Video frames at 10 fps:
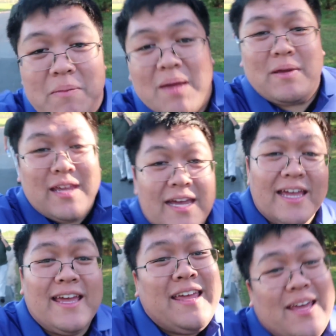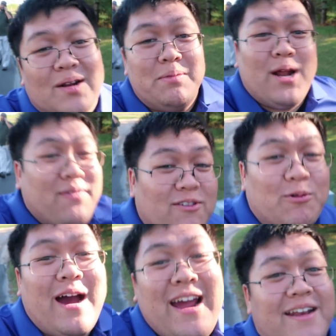Maybe they'll burn out the
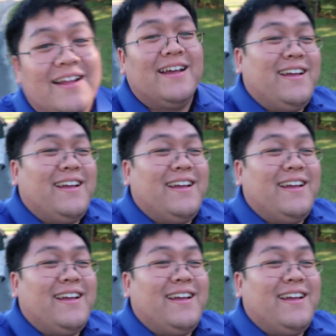wine